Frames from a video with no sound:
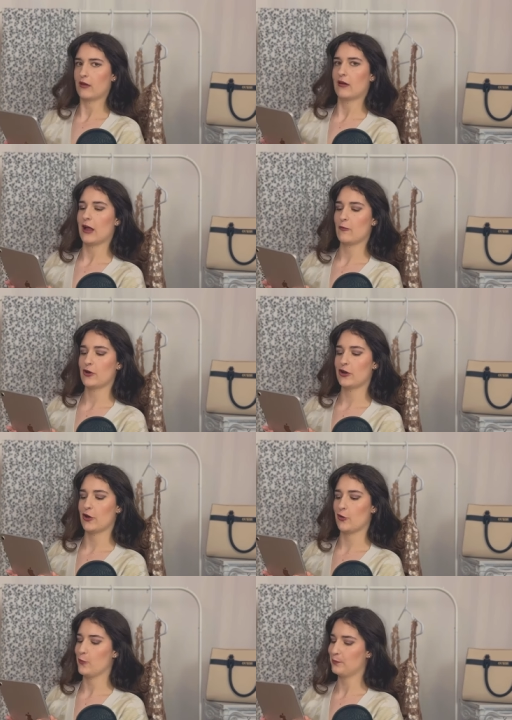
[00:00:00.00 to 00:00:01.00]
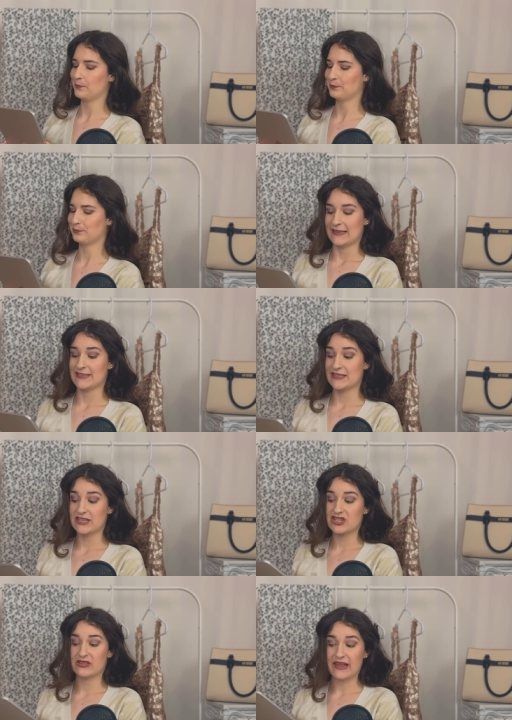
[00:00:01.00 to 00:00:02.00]
I want to know.
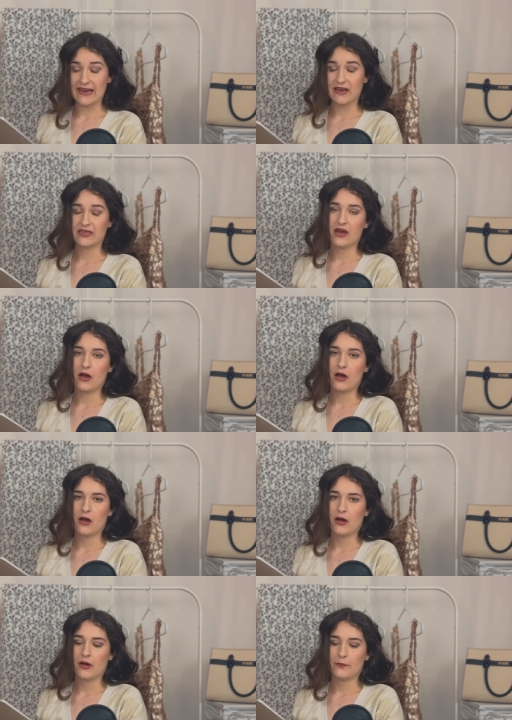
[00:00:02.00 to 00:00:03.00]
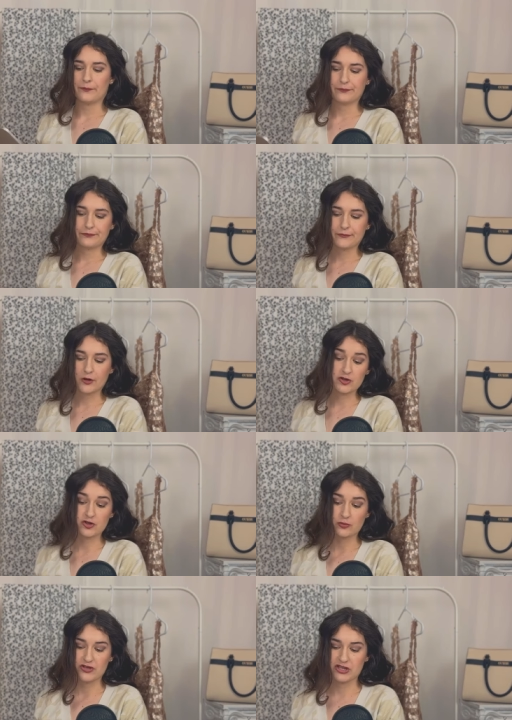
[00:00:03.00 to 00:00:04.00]
Stitch length, on your
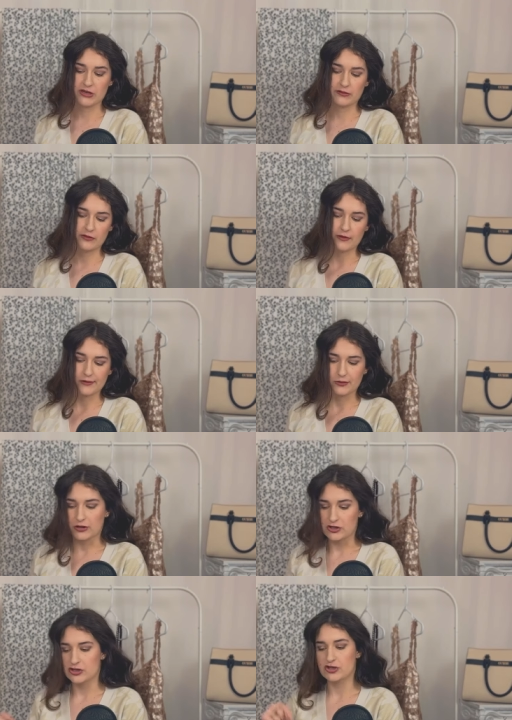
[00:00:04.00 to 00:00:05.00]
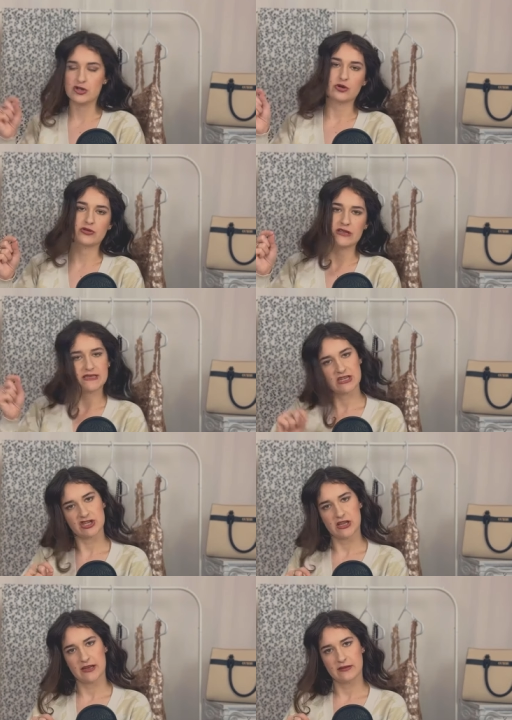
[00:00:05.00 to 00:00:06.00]
sewing machine, you can just choose the stitch
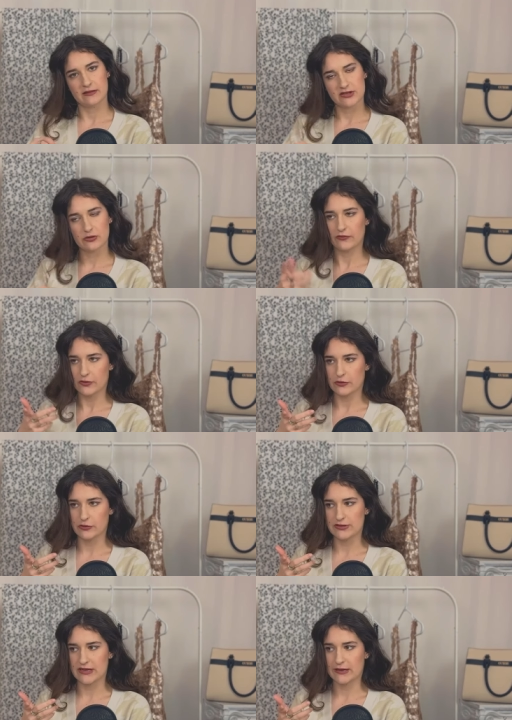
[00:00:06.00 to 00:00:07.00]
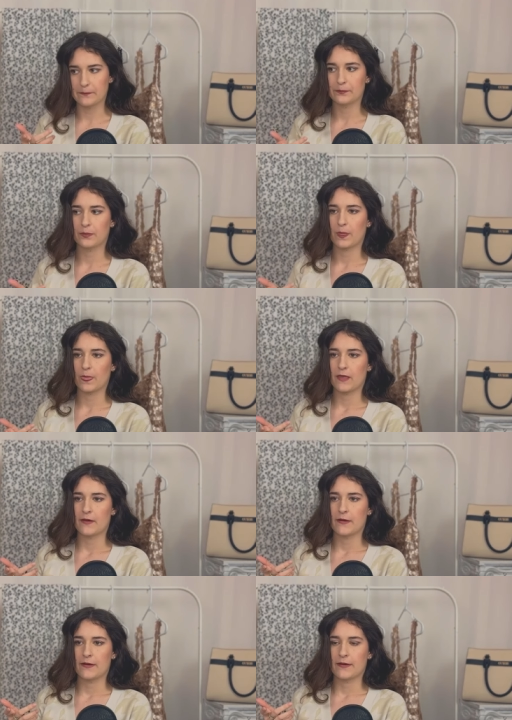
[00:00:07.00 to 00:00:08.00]
length. So if you're using,
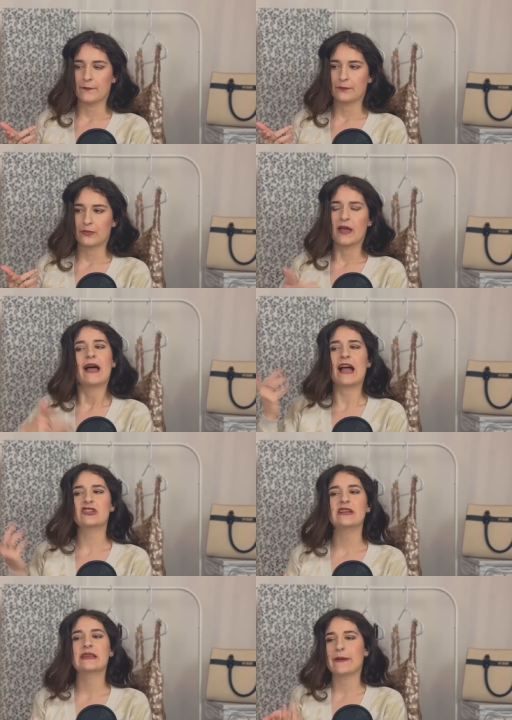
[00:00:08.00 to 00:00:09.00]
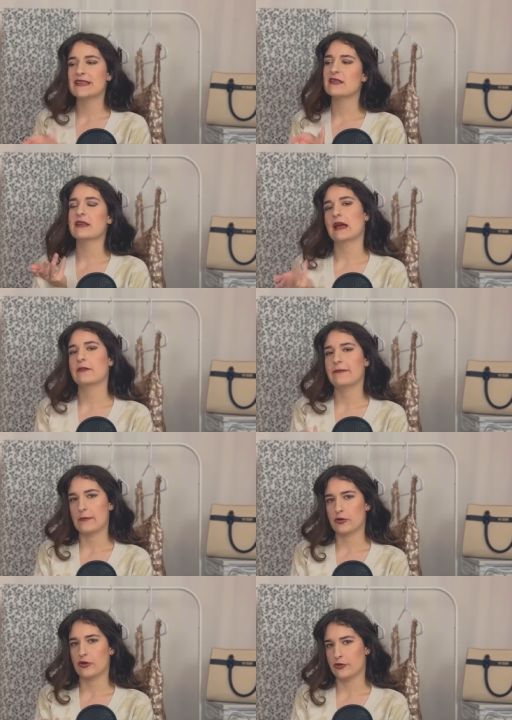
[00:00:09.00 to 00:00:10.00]
actually it depends on the kind of
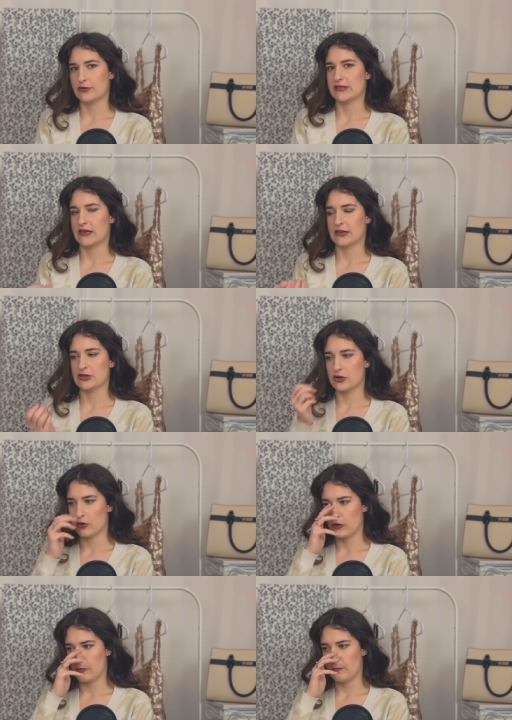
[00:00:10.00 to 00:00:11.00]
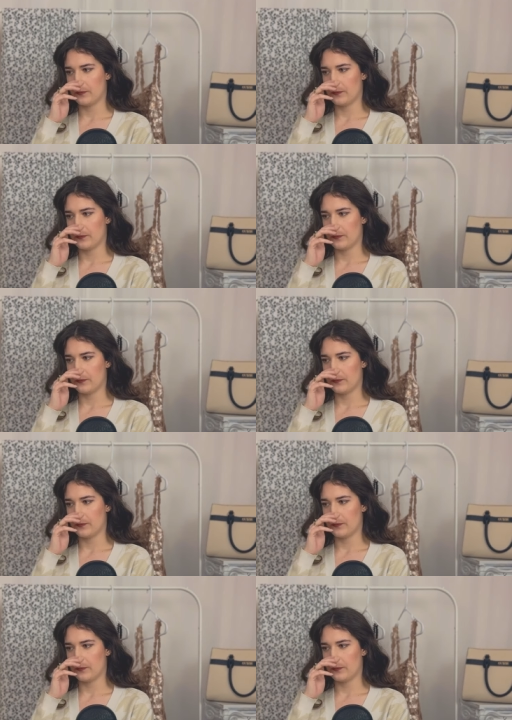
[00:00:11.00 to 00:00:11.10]
fabric you're using. So